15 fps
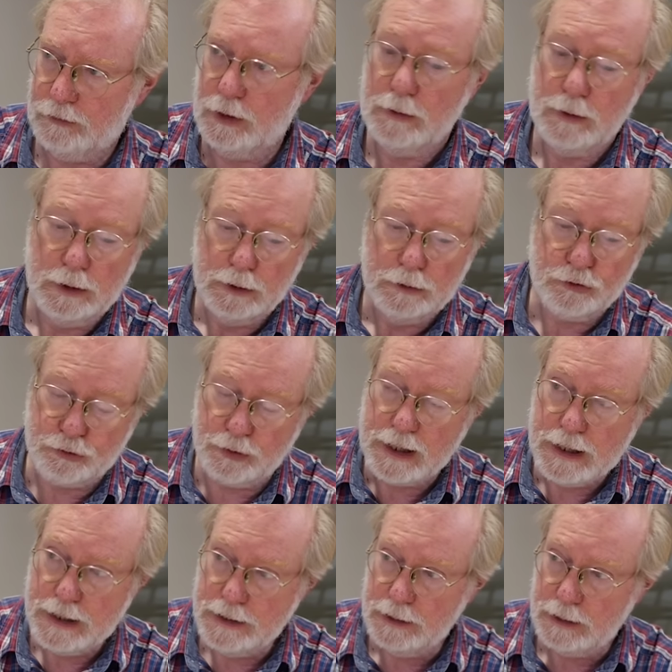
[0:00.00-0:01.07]
So
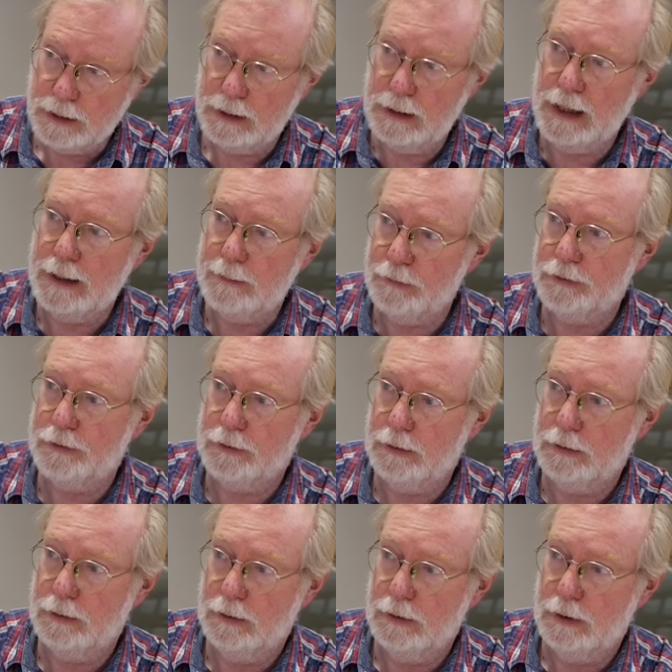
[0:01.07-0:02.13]
trade
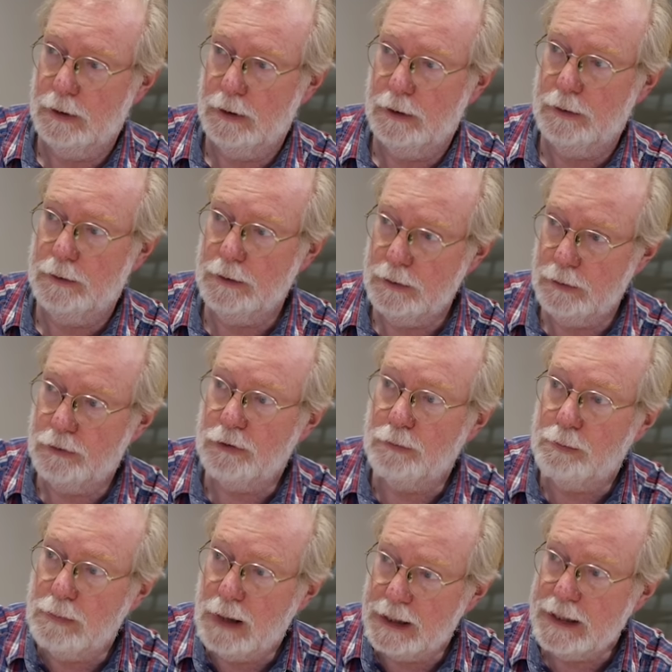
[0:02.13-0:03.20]
collapsed, the use
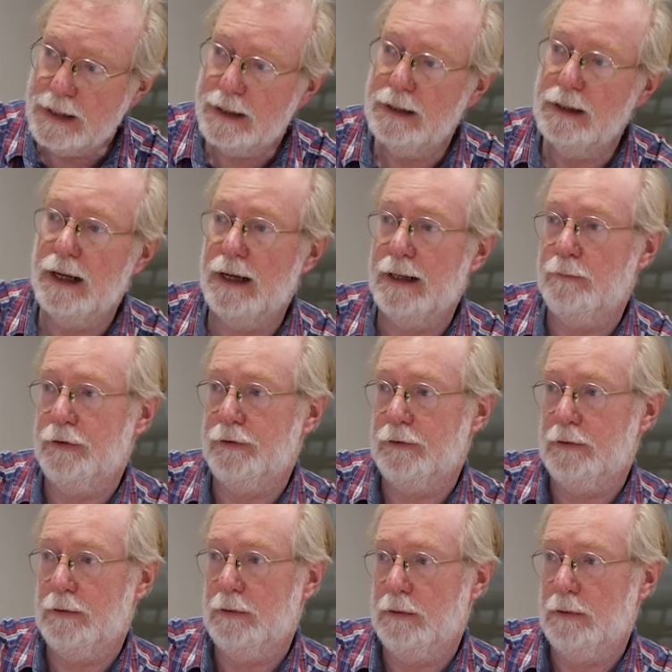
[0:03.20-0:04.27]
of money
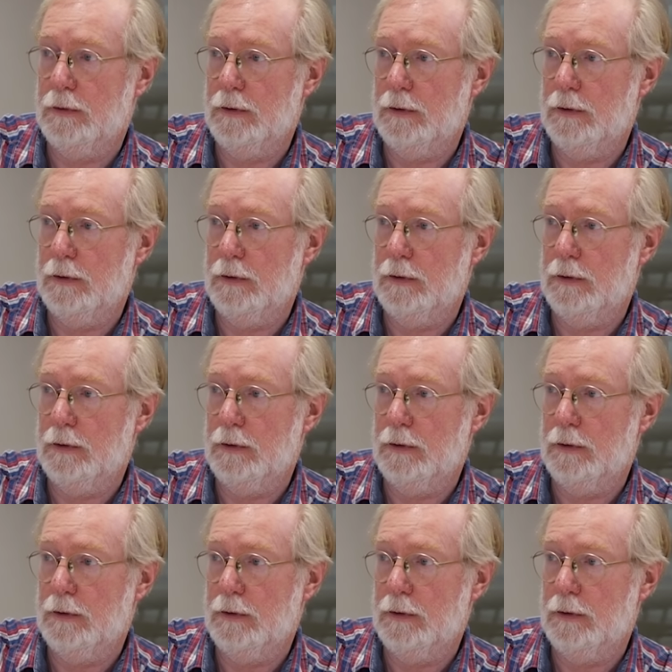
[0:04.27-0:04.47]
collapsed,